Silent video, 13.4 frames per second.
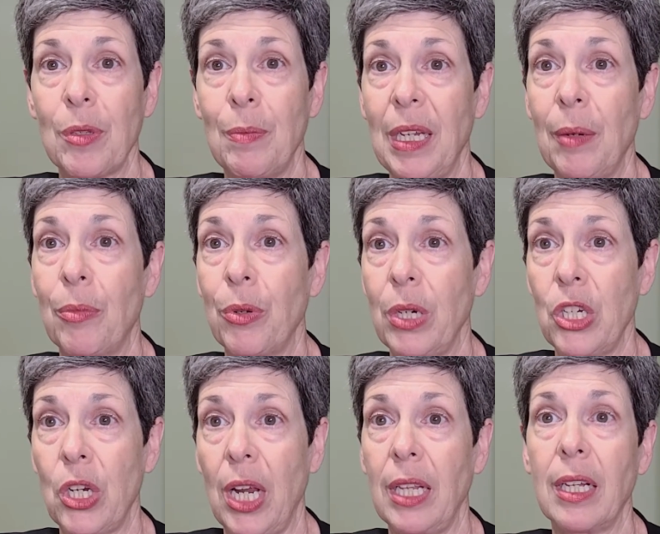me
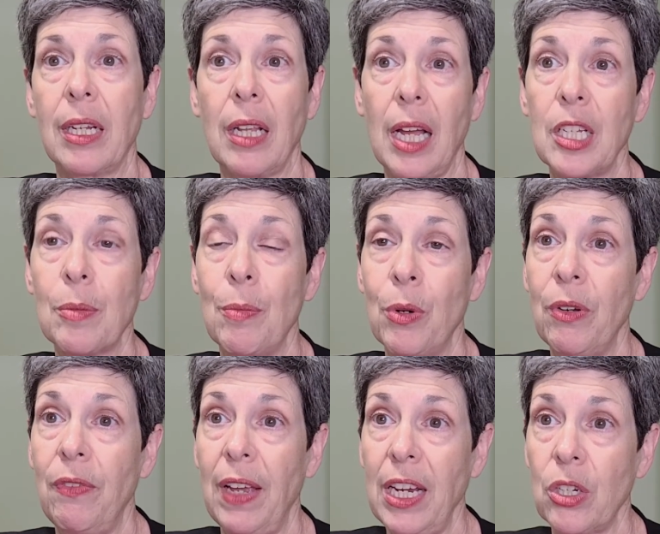appreciate the client's
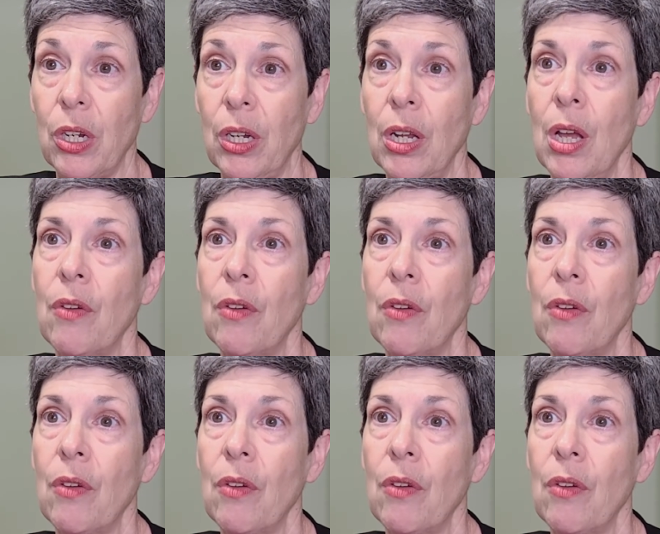motivation